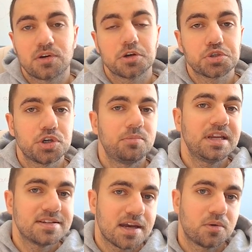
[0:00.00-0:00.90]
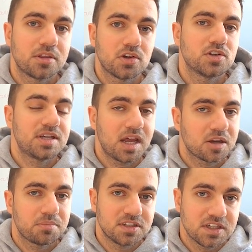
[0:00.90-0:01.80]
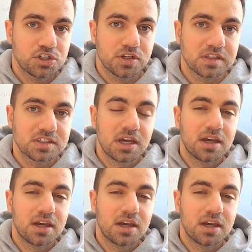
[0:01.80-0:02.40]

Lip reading: are trimming down their tech positions.